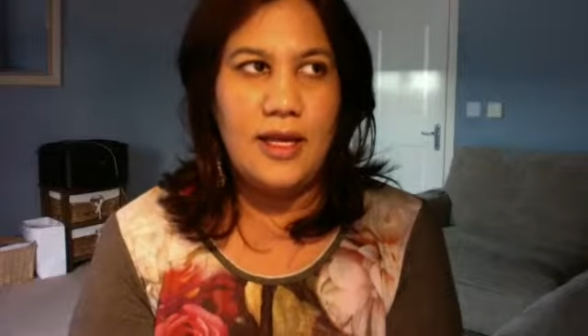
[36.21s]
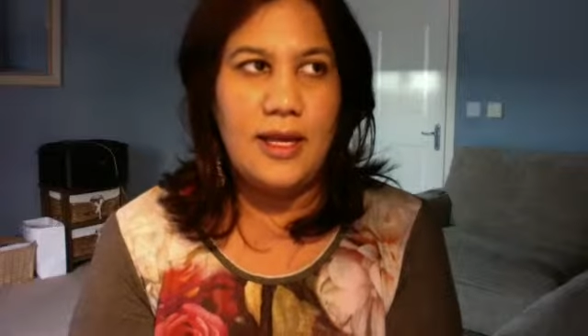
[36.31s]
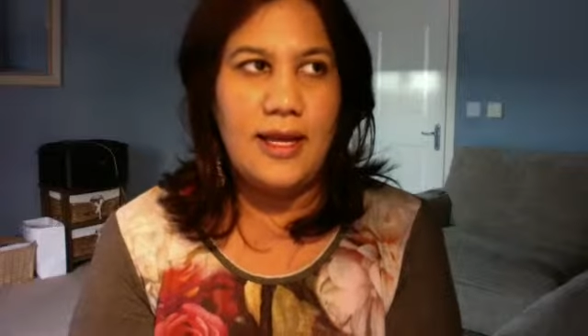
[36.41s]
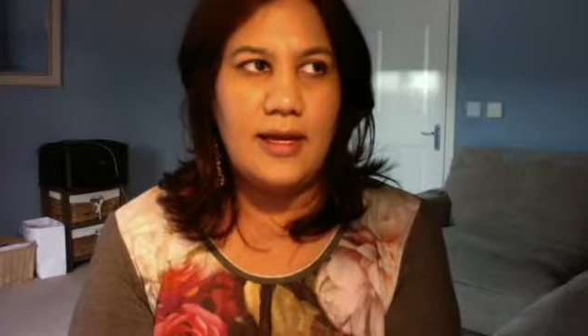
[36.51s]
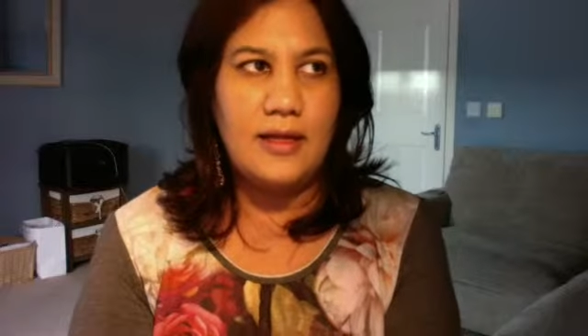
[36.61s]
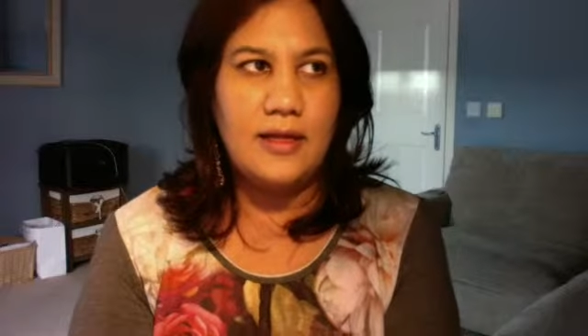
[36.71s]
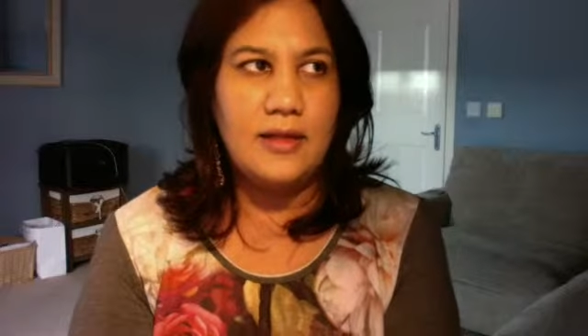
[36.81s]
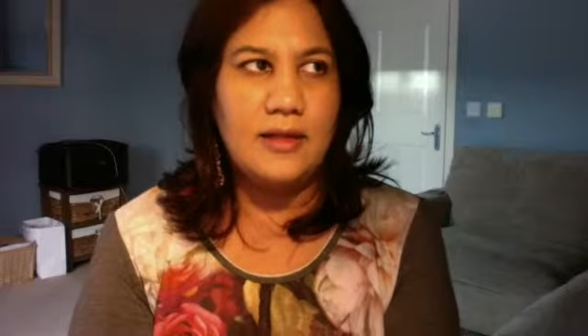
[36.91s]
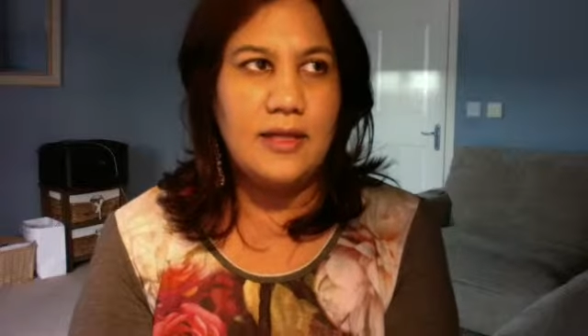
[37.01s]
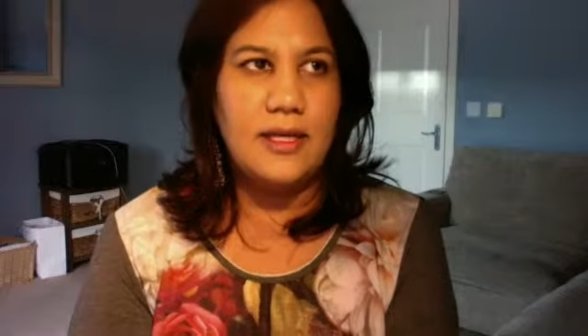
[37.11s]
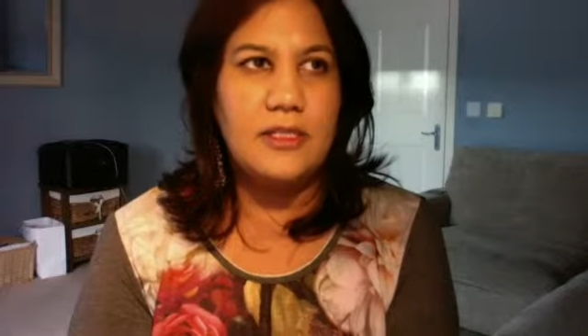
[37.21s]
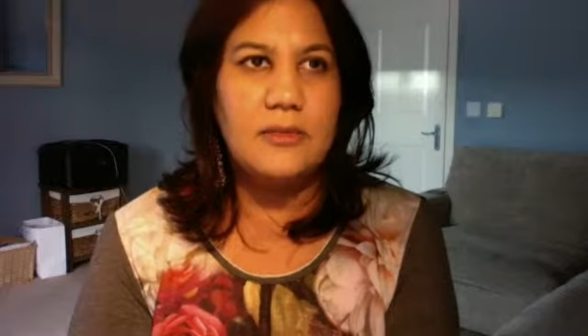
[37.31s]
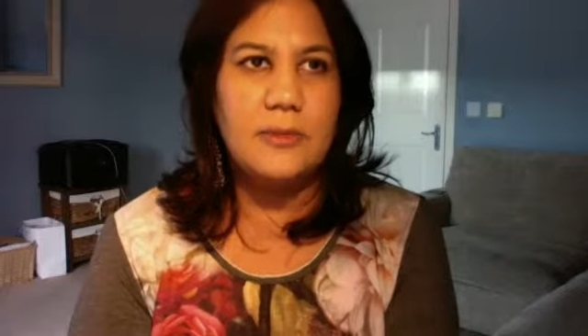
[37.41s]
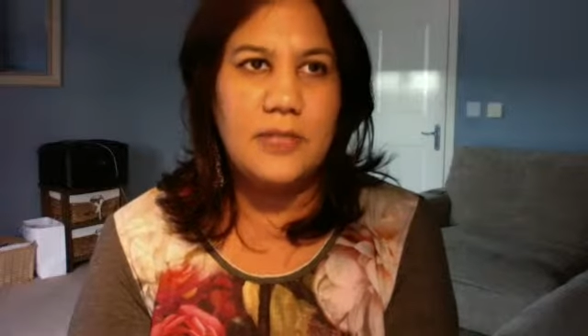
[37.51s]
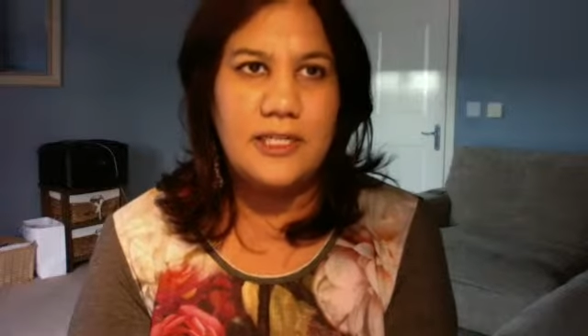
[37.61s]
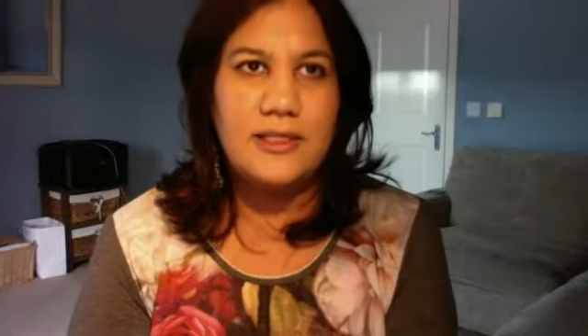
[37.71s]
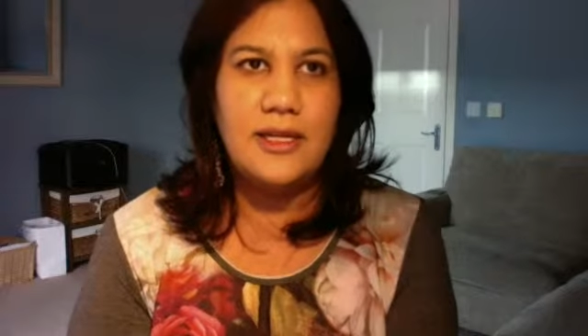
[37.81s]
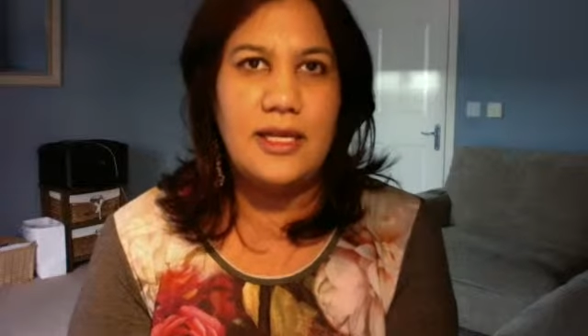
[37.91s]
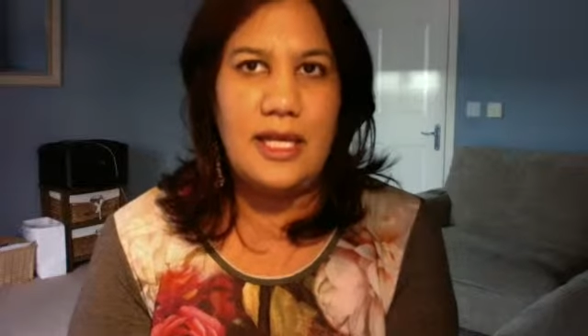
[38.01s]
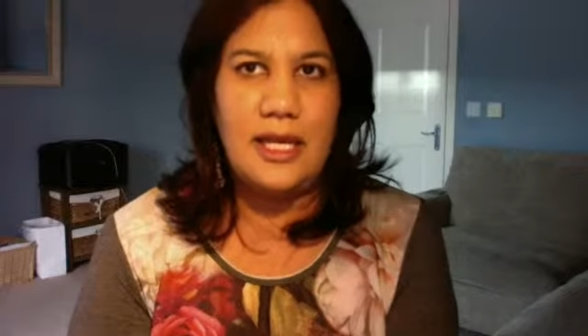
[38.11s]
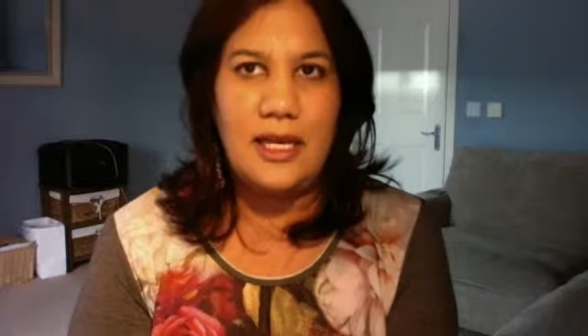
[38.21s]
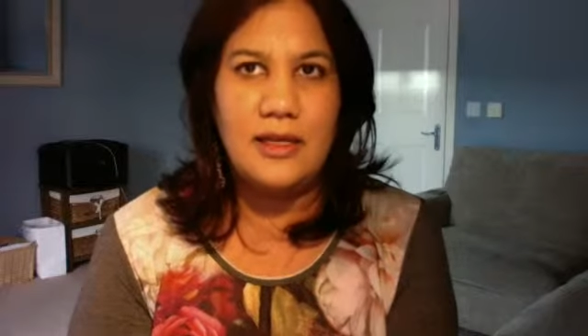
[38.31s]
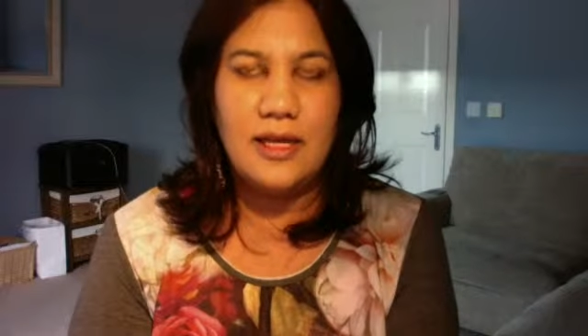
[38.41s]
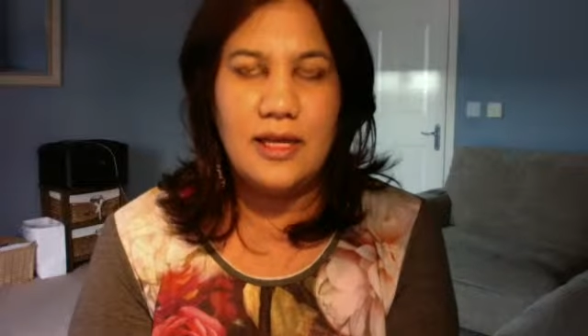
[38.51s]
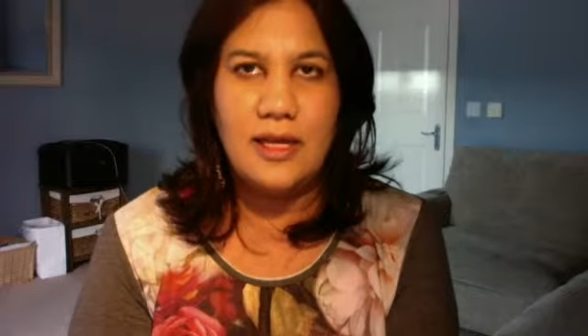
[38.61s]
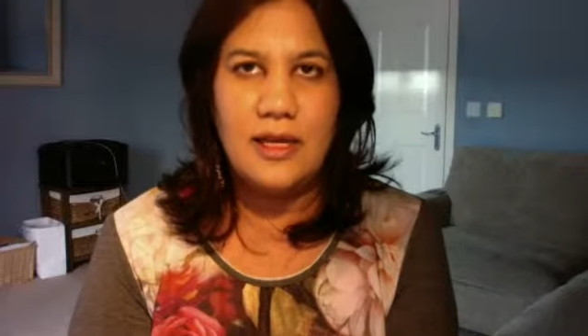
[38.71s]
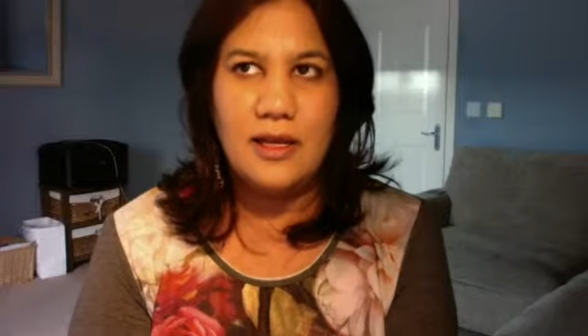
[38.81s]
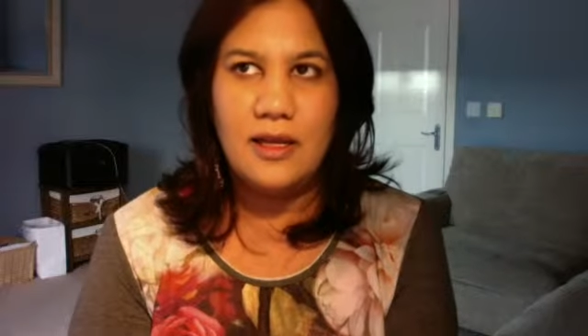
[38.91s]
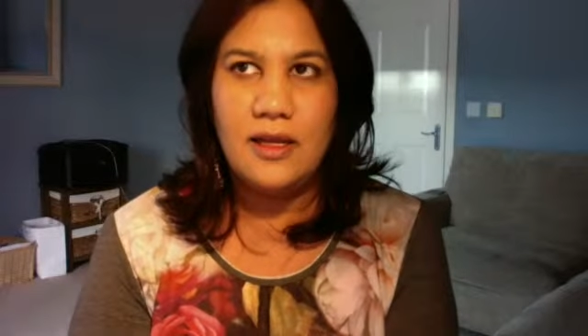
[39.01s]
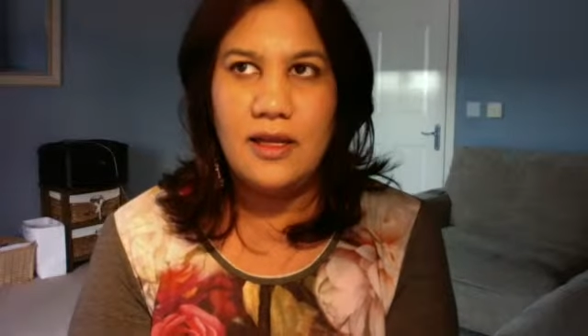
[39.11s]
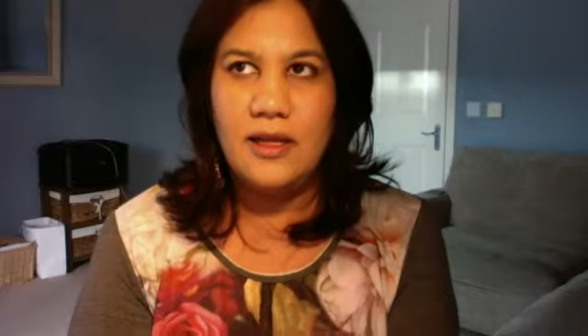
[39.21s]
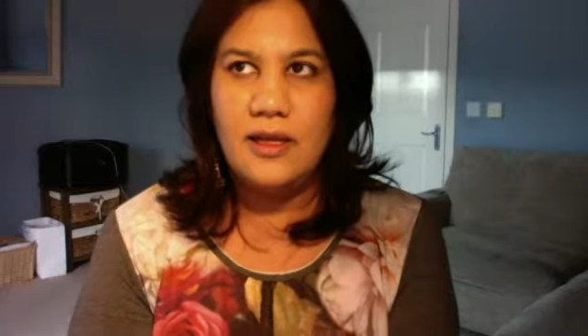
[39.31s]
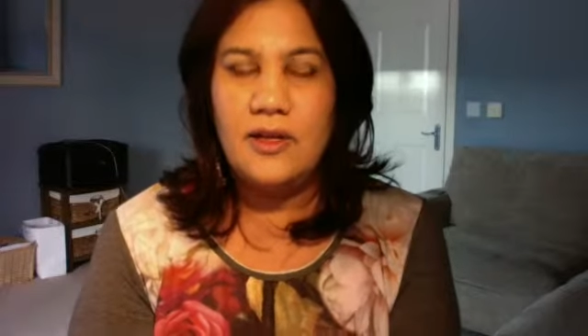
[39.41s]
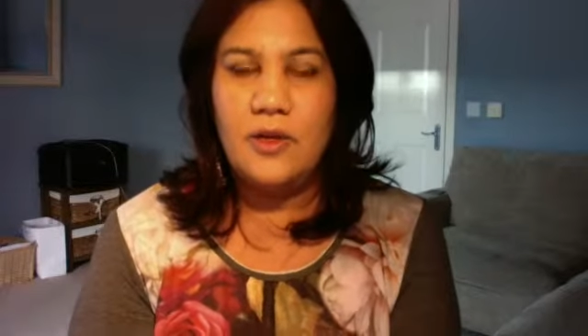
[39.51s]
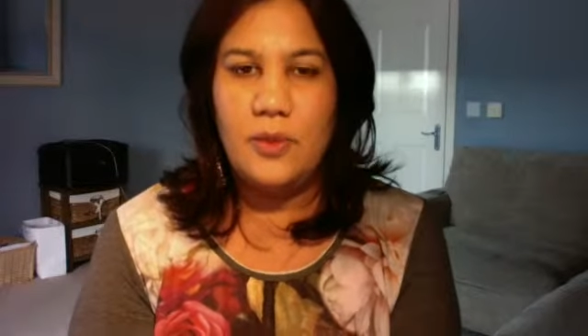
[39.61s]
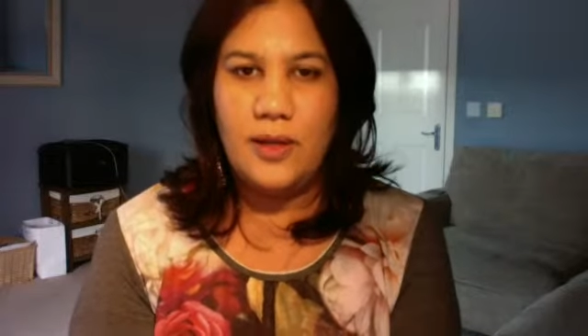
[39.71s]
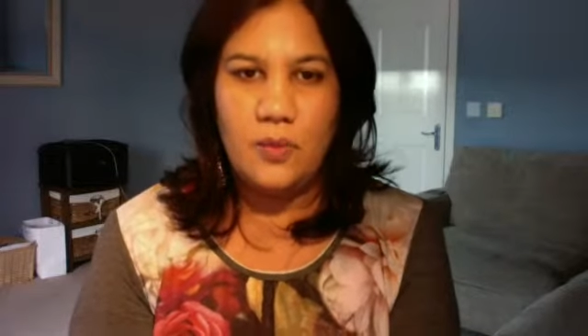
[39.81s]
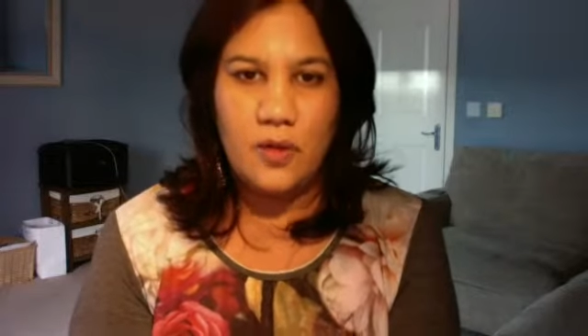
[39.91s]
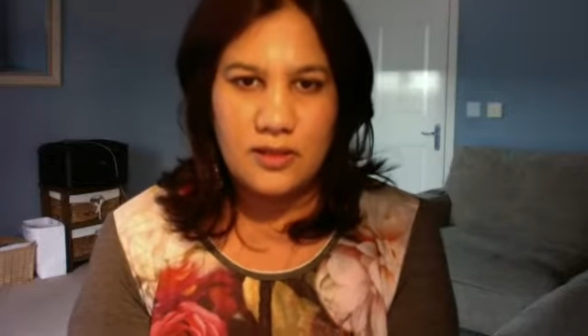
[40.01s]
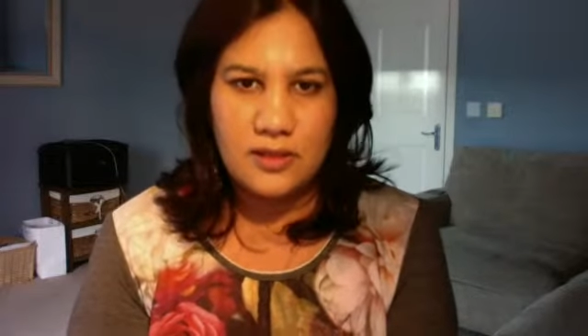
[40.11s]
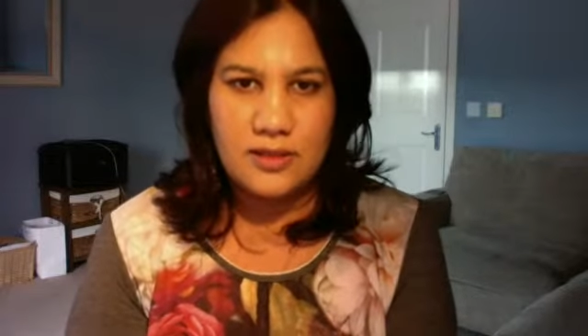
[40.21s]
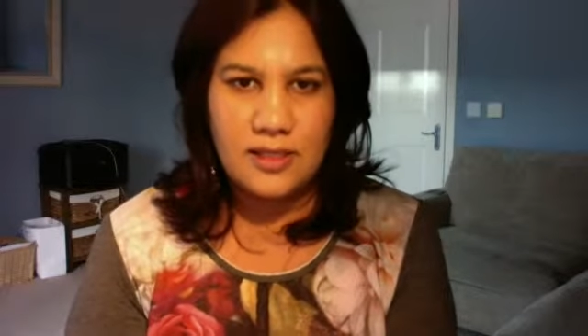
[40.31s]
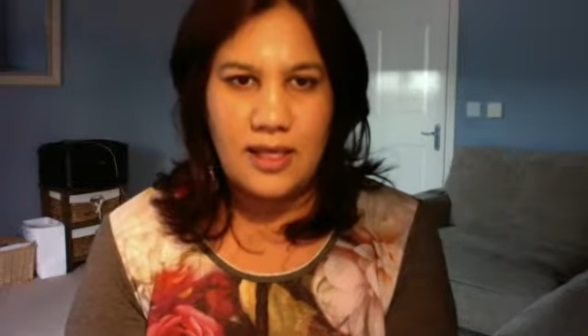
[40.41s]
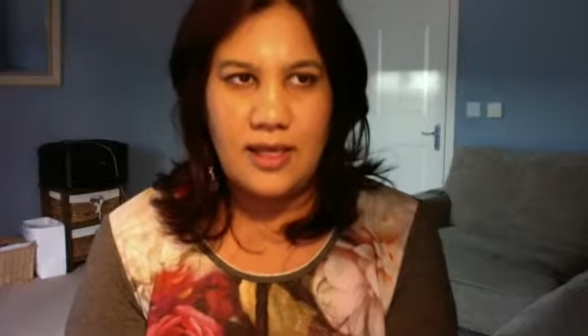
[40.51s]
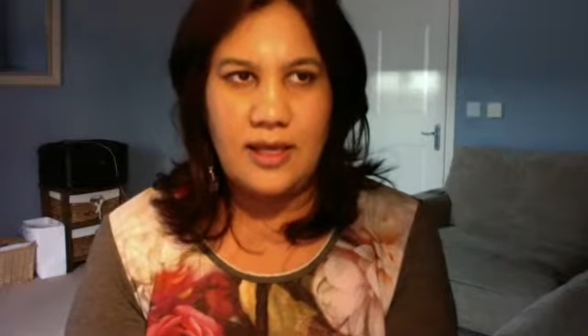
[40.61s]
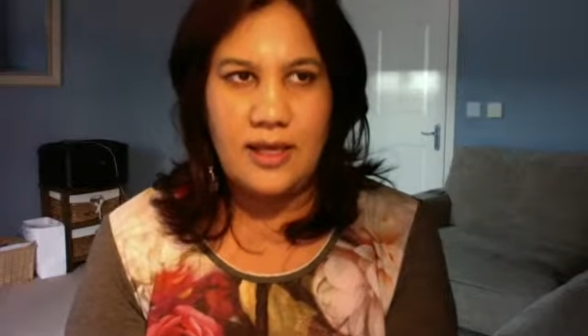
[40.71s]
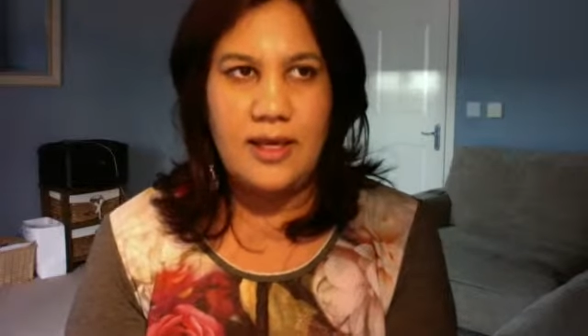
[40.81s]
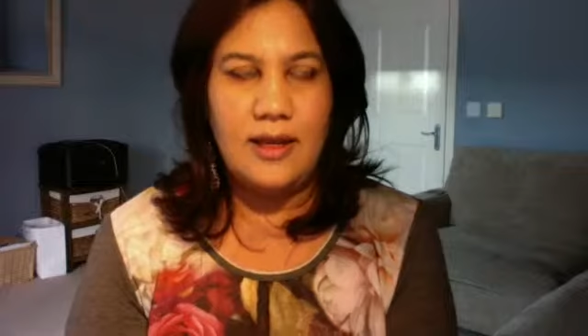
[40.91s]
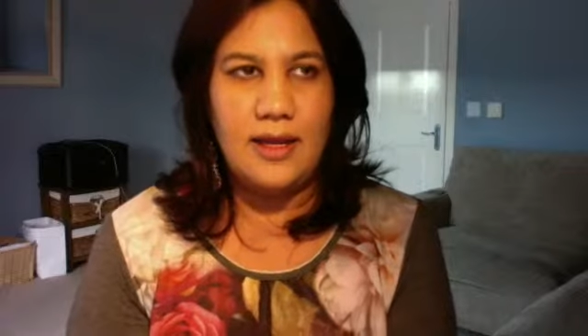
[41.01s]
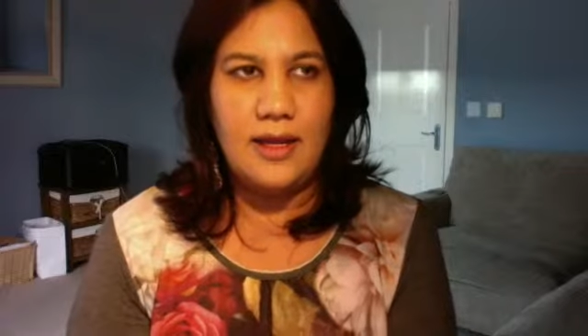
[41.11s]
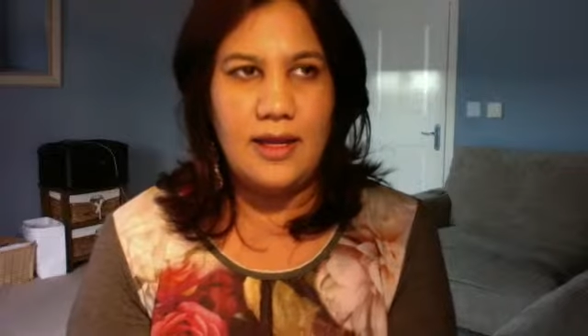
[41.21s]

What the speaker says: And the experience that I gained in knowing what to say and